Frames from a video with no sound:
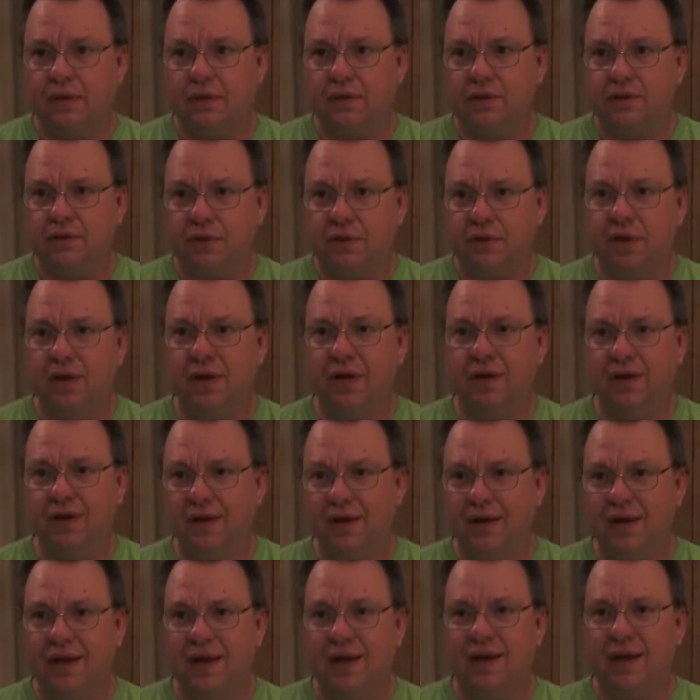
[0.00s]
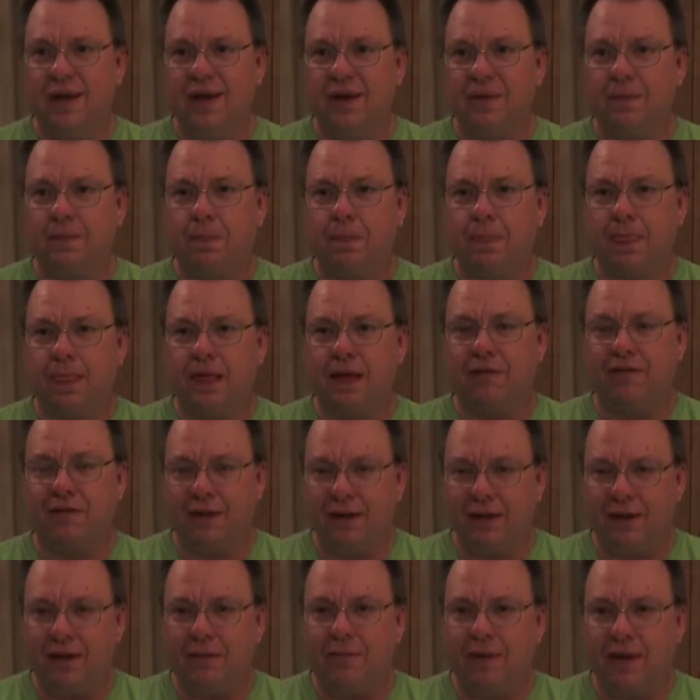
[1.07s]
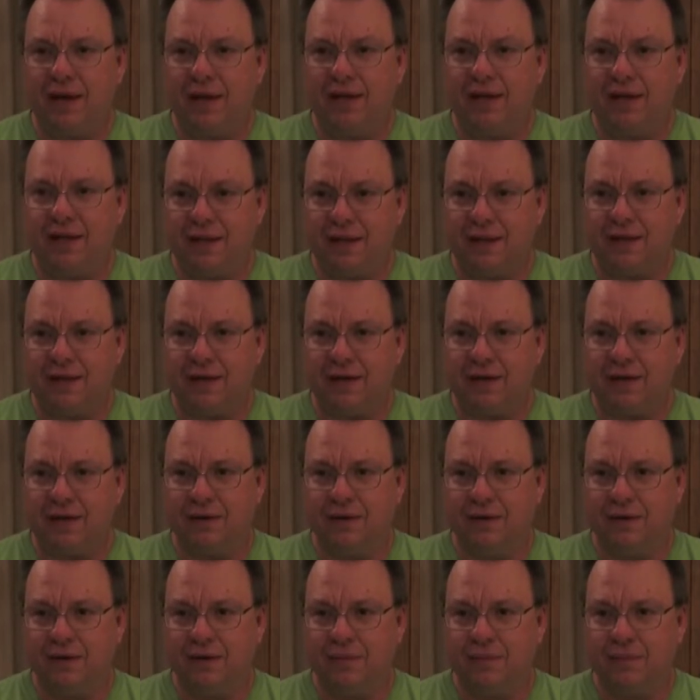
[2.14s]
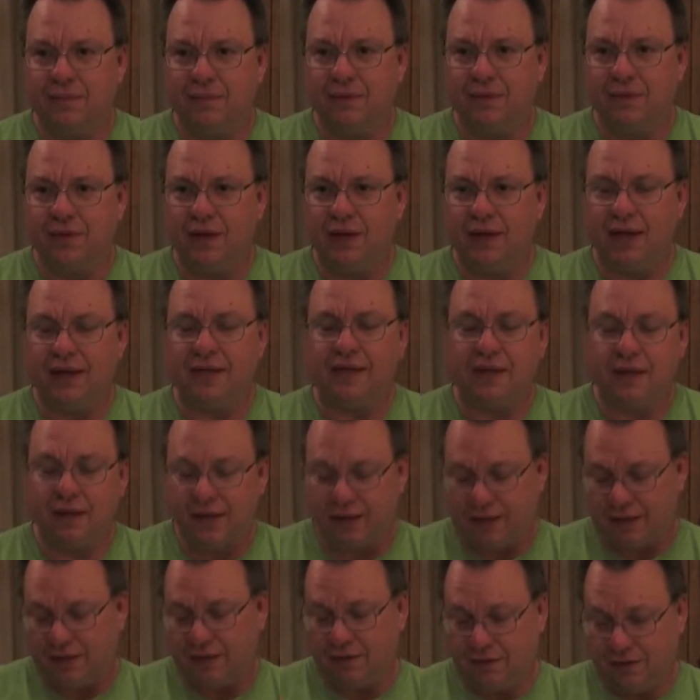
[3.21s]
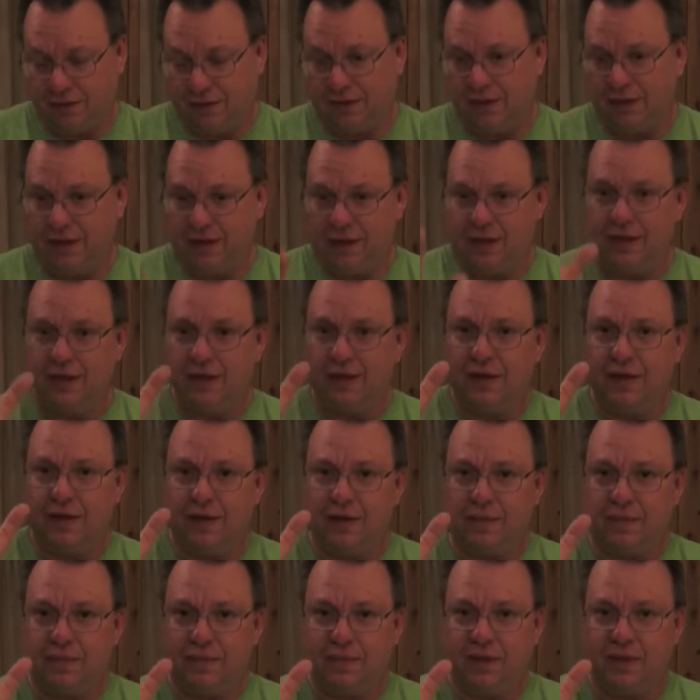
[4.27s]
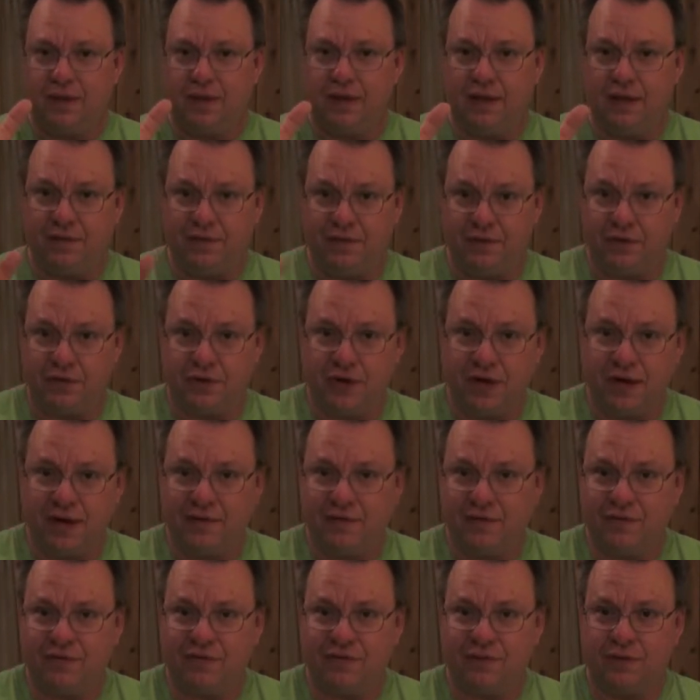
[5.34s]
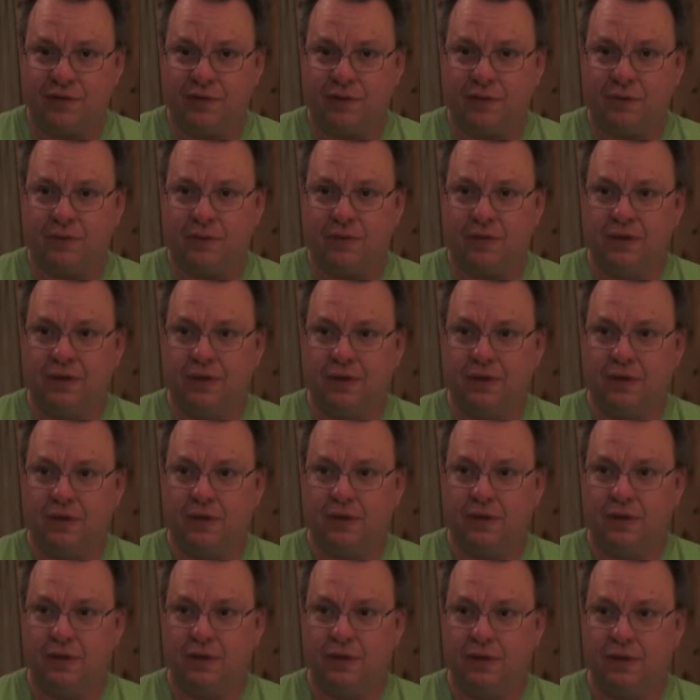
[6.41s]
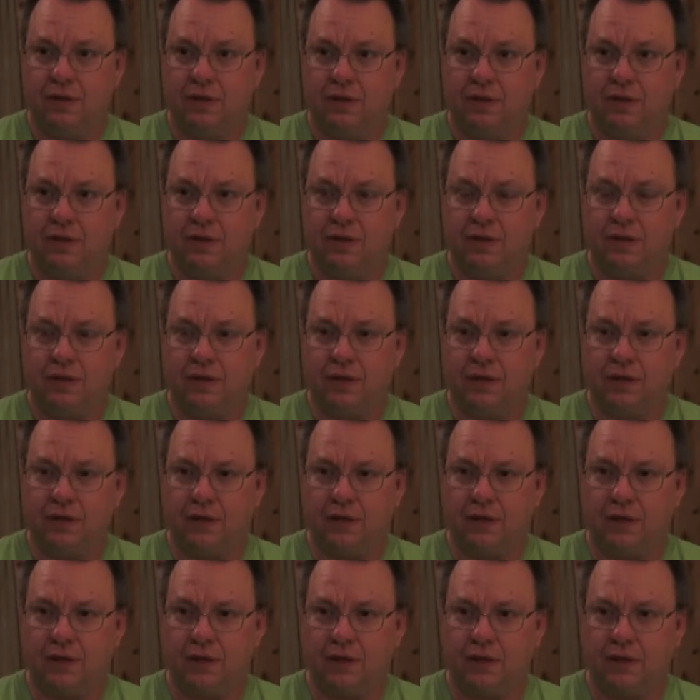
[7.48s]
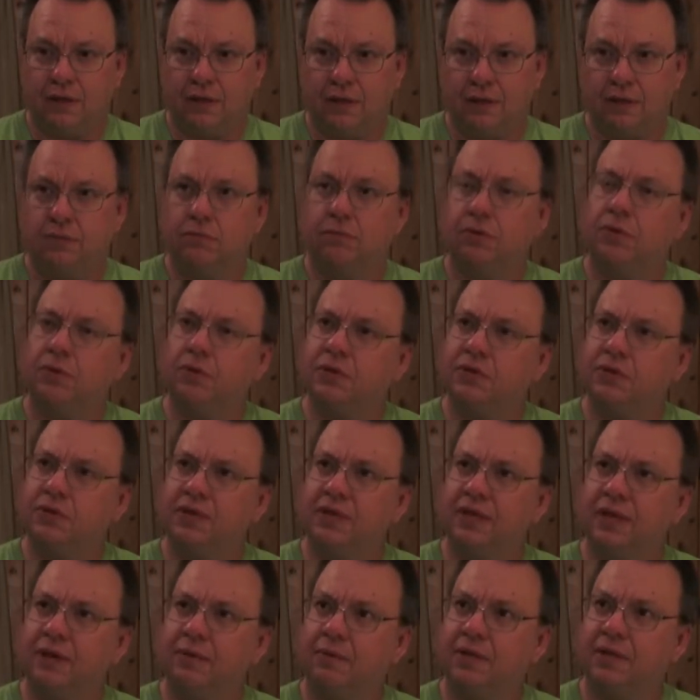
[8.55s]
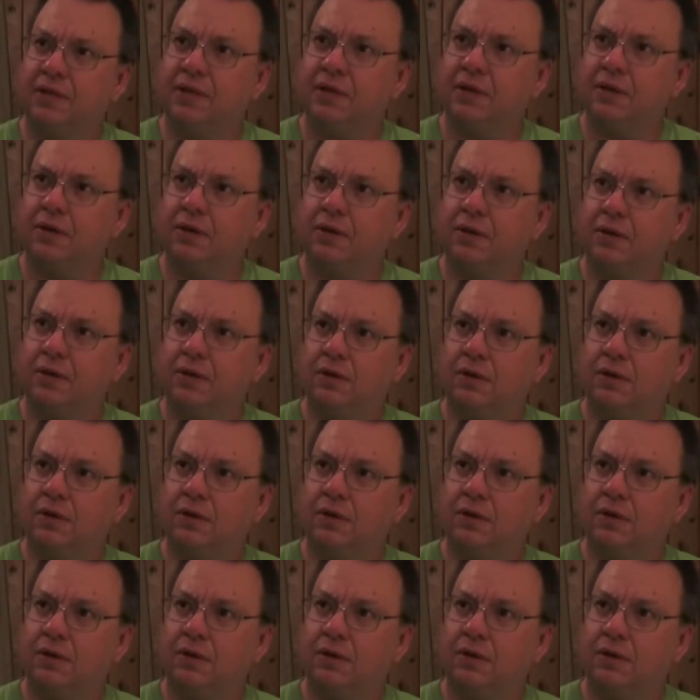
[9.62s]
So I finally made it in there. And I tell you, if you travel from what was the name of the town?